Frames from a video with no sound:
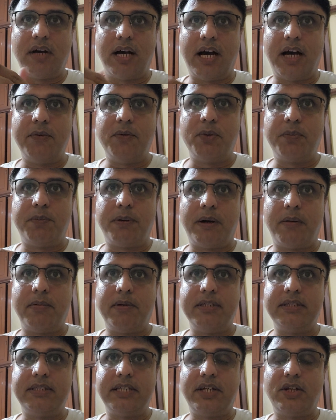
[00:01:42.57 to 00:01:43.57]
I would
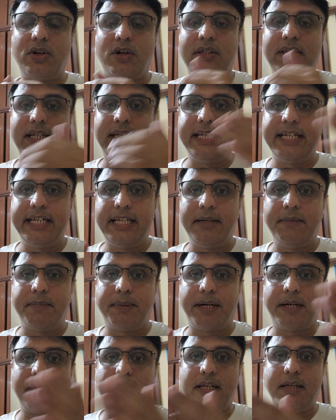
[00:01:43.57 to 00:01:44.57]
probably say not the leading
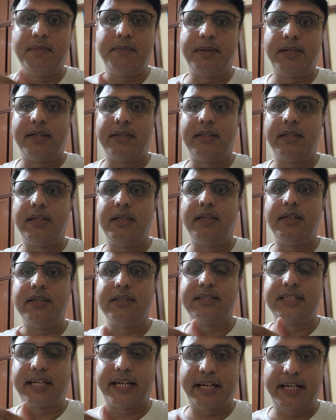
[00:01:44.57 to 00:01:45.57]
party, but the
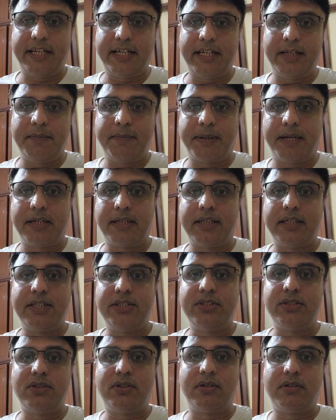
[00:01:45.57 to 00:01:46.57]
secondary
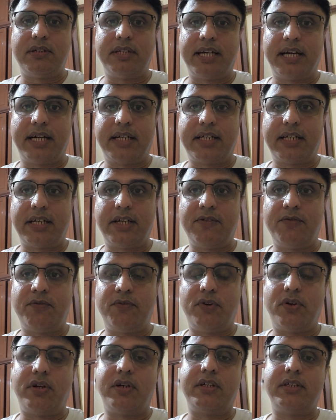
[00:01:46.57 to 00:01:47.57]
parties are reacting
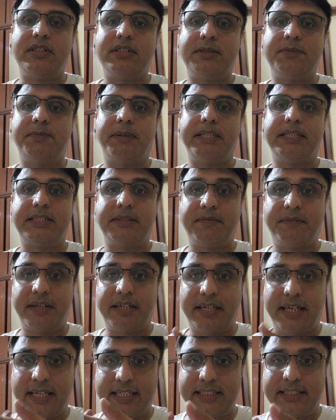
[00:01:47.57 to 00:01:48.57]
for
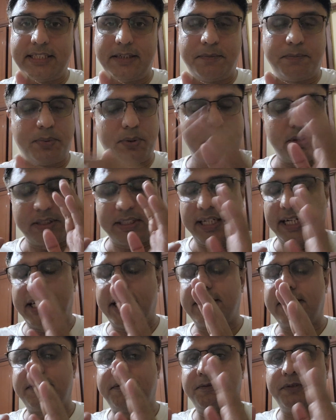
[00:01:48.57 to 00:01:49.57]
specific exit polls. Let
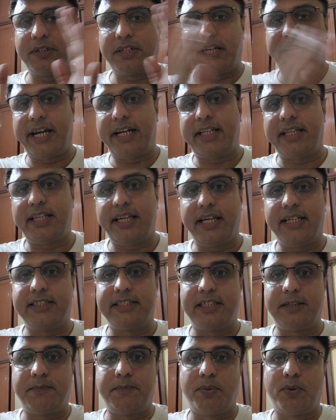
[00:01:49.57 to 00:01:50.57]
us forget the
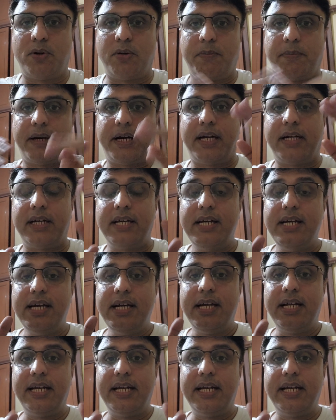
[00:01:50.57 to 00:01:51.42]
exit poll part.